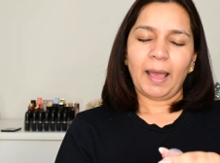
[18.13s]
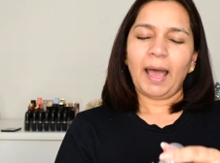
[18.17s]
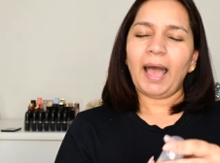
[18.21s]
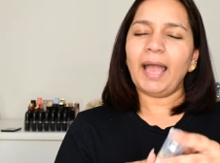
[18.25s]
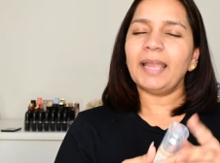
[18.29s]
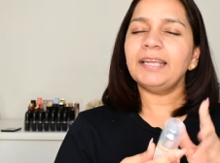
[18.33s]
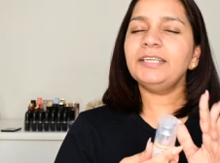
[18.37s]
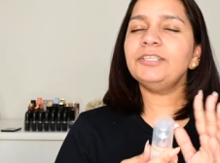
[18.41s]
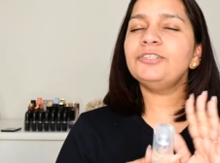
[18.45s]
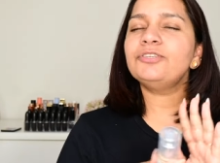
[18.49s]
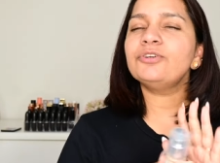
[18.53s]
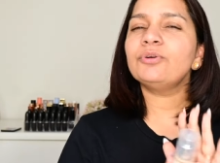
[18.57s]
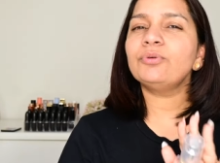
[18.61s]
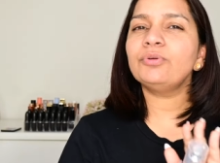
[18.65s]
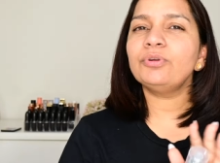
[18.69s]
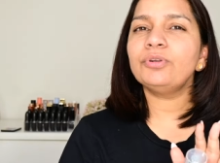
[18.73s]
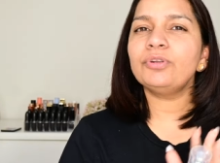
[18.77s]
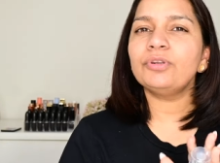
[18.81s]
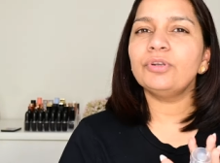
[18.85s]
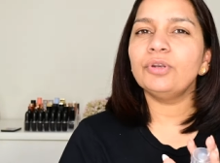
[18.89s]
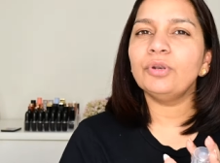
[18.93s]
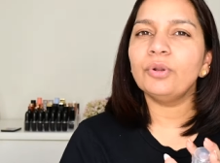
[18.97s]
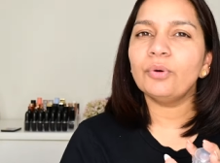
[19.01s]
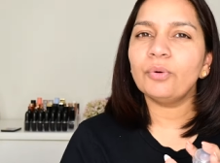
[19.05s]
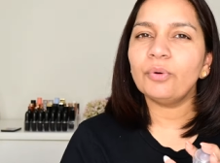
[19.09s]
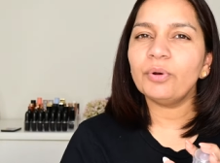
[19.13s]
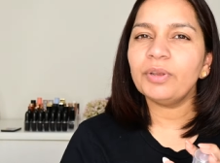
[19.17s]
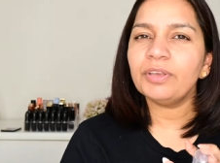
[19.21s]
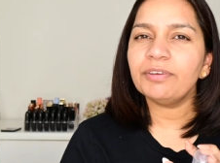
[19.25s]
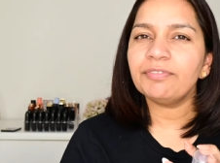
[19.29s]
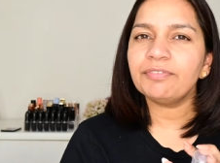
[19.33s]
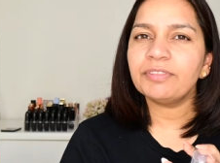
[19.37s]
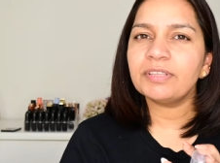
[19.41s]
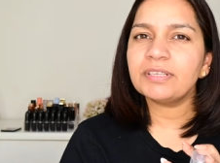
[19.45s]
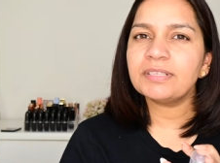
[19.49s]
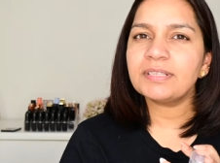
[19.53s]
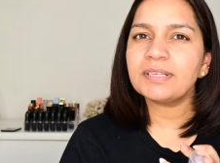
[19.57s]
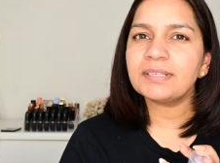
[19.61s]
I don't know
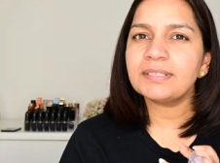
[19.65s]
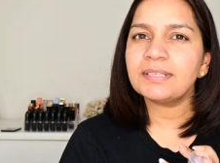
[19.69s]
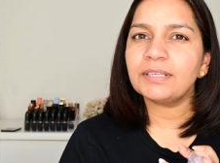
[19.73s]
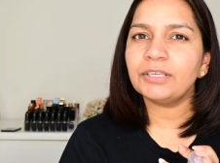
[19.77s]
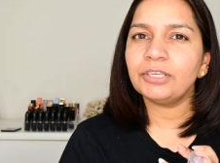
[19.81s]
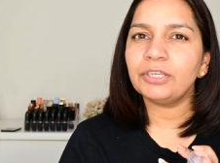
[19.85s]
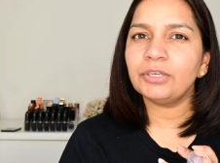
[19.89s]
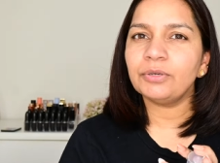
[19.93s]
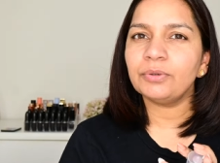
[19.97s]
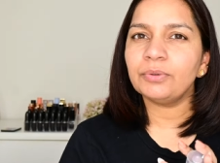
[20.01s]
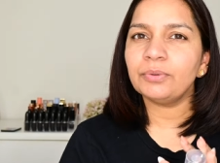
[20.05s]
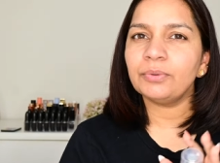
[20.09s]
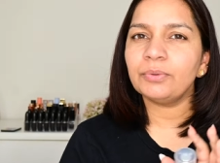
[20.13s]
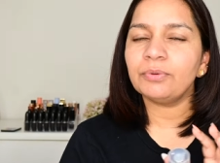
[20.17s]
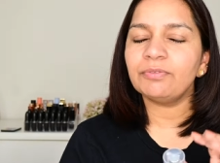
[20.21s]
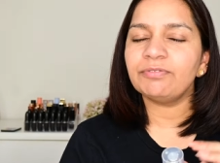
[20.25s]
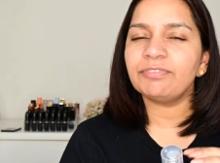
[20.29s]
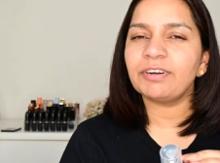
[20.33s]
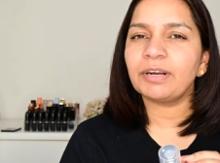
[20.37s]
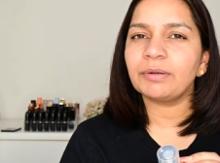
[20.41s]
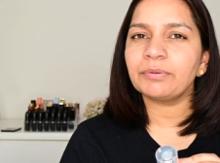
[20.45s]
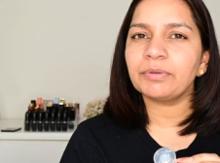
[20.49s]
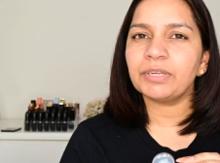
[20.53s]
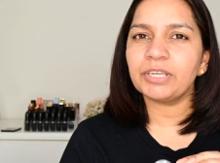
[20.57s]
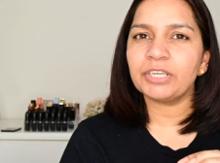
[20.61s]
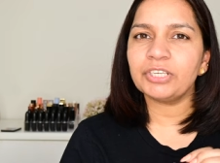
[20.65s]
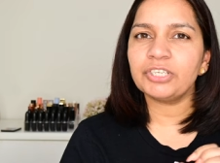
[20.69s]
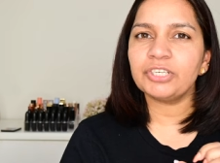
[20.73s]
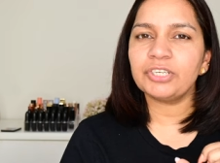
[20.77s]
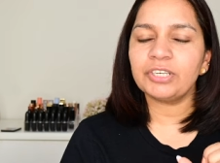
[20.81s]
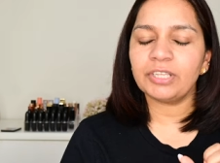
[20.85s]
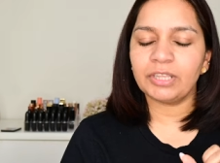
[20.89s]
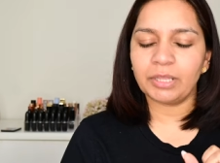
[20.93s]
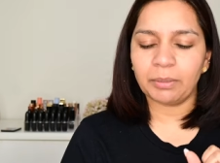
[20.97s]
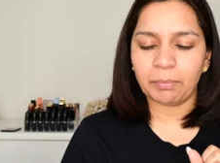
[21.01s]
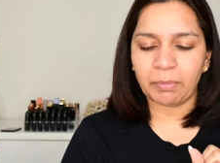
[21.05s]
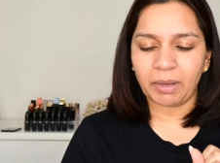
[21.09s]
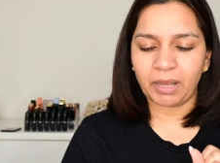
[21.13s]
if this is a new
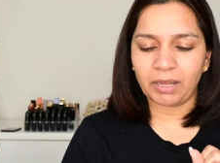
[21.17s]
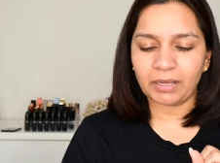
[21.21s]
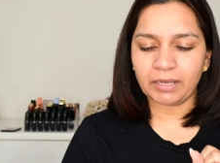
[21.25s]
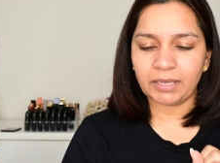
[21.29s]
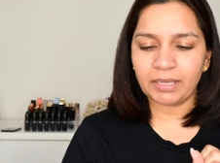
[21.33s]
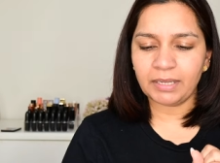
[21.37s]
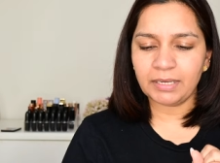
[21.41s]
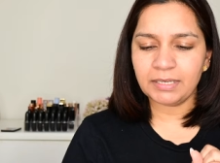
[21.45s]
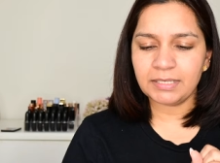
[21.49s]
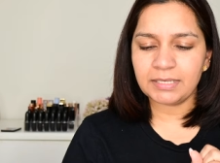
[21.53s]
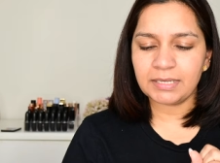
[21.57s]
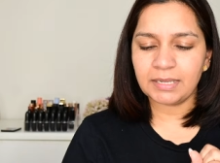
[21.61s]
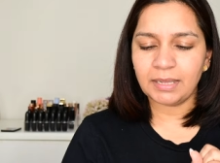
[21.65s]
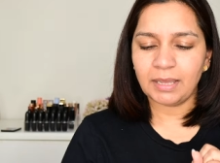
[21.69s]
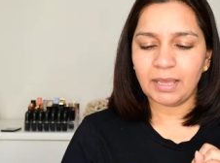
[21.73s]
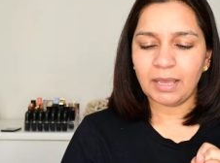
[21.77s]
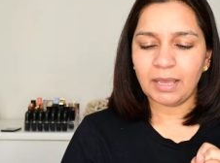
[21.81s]
foundation in the market,